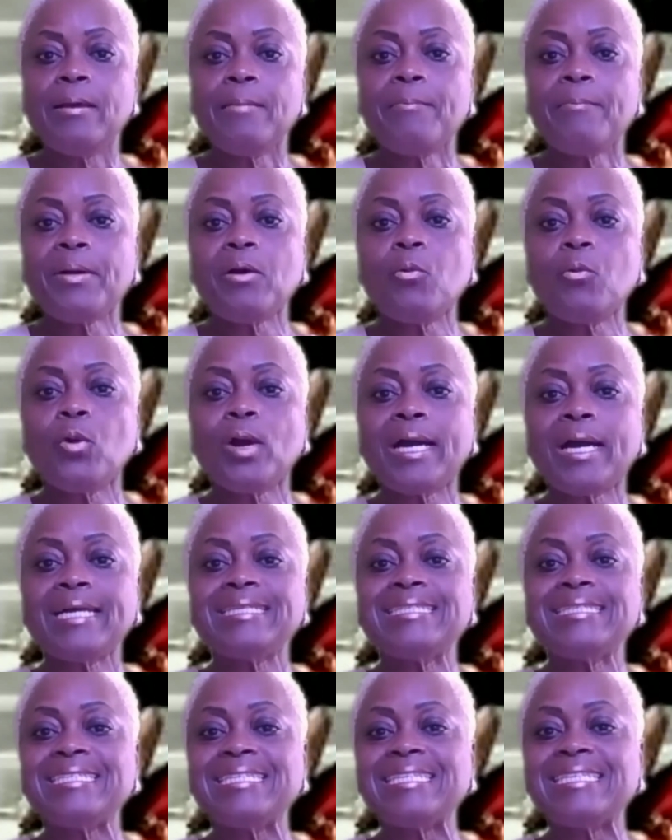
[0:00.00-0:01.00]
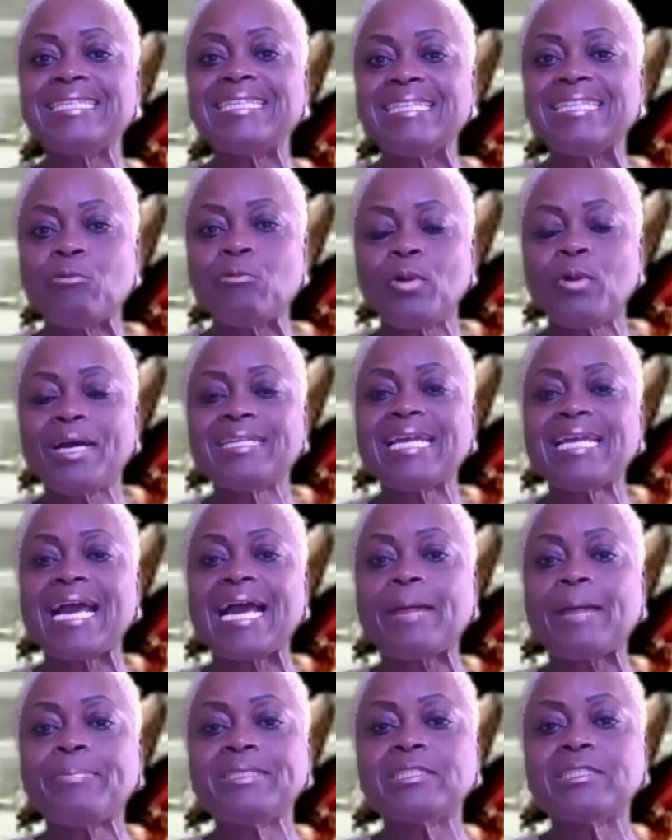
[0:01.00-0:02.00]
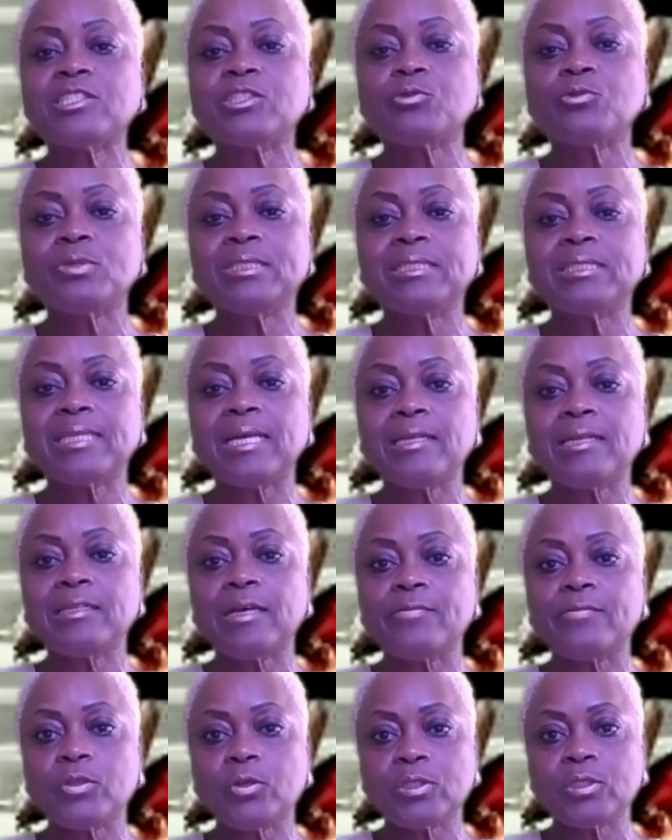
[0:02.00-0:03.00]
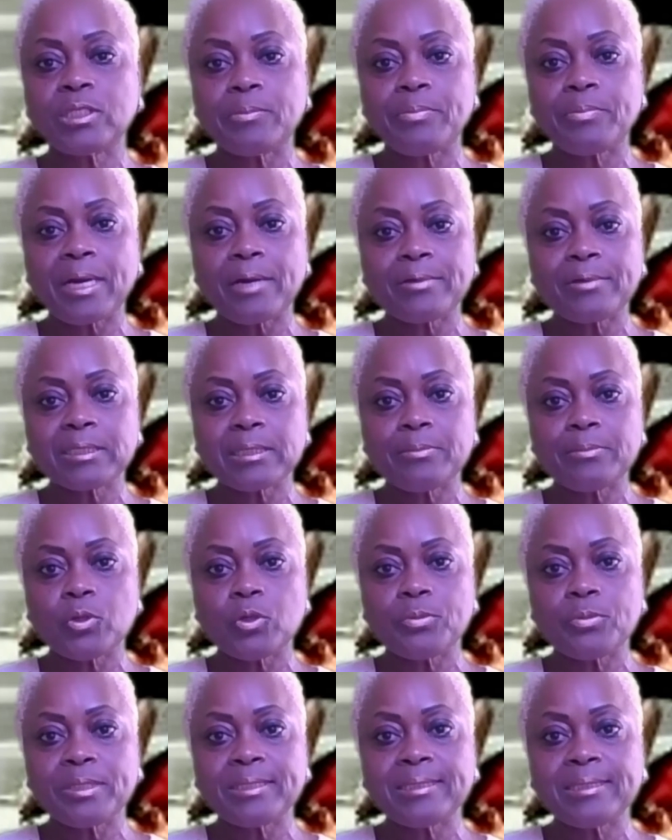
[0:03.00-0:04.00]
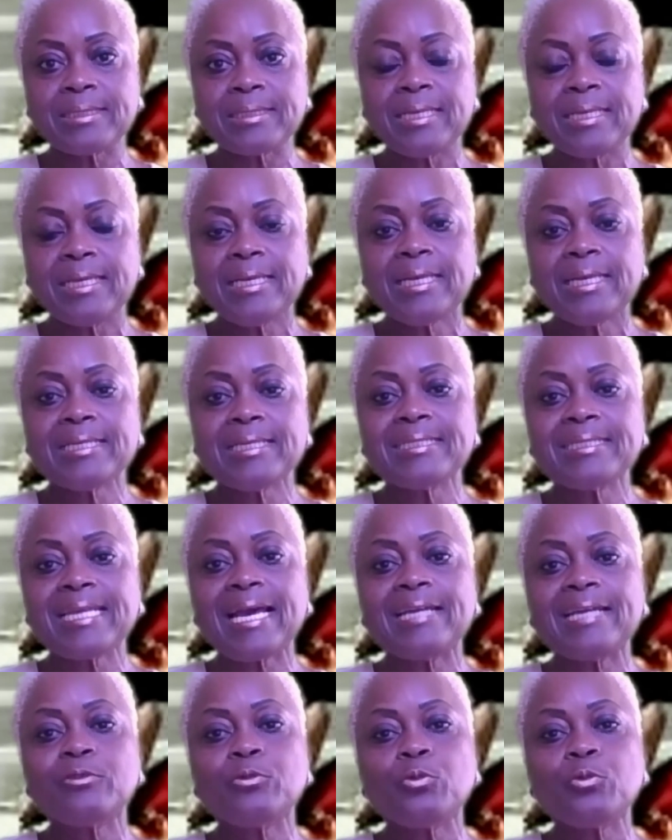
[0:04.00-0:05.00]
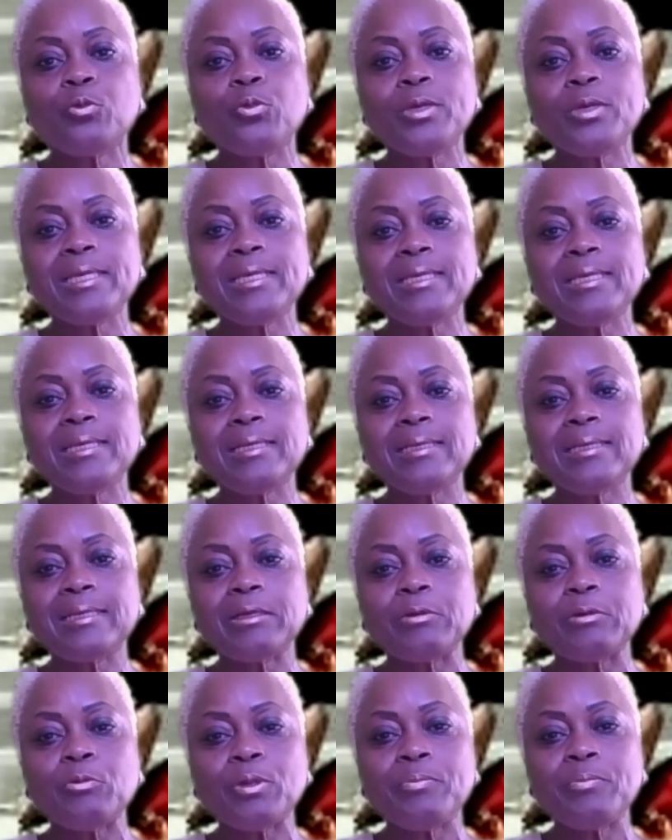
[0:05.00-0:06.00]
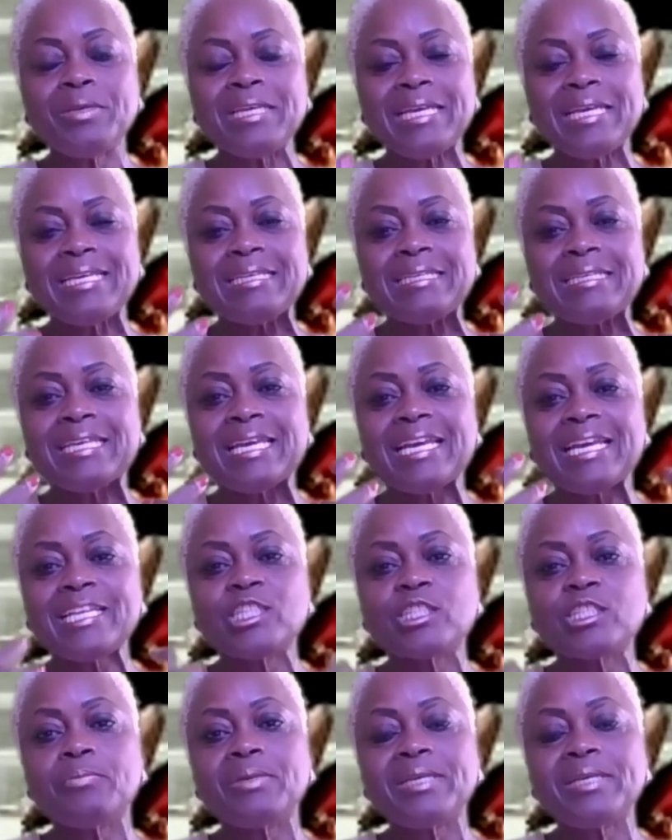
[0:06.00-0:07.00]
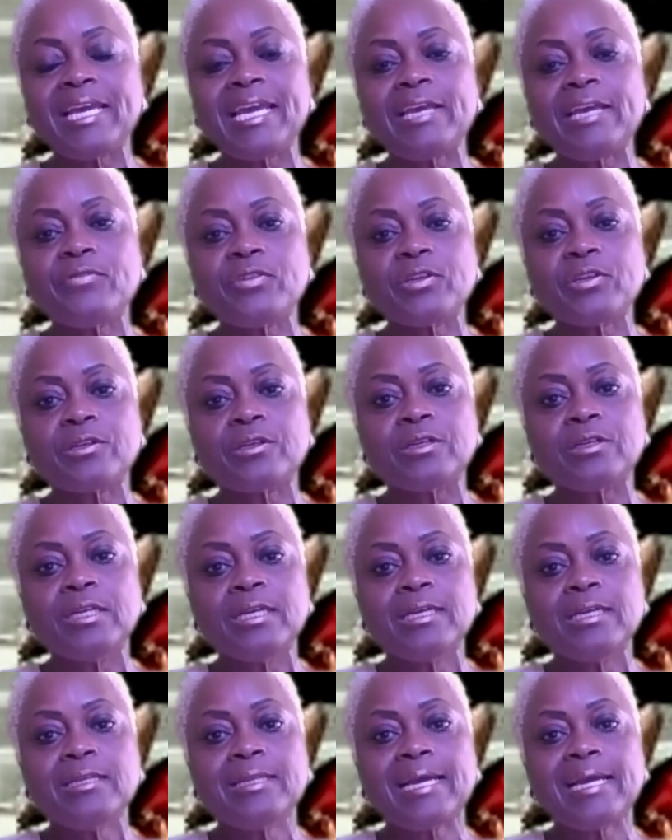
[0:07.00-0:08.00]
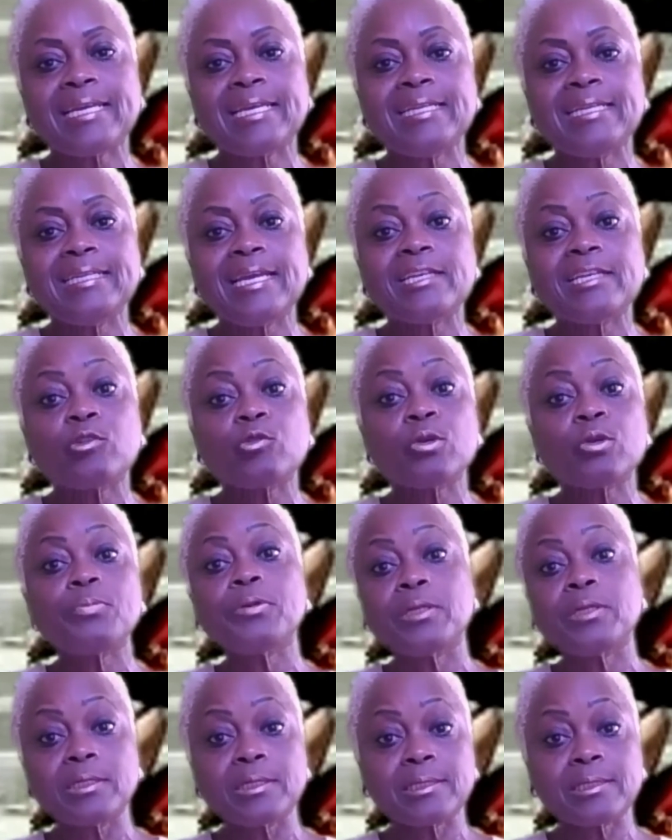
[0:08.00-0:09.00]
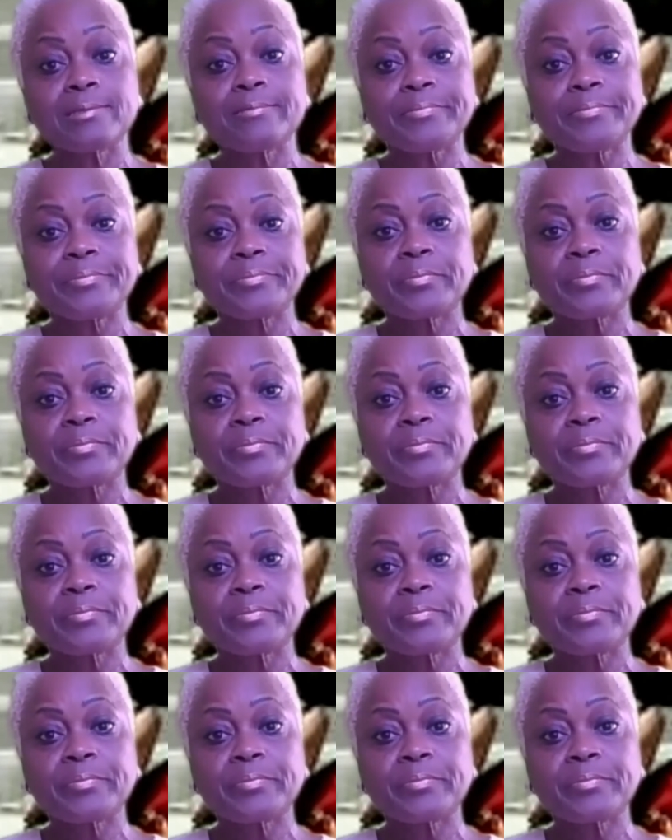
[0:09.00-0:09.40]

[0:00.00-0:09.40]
But what happens as a result of those embarrassing moments is that we engage in behavior that can then cripple us.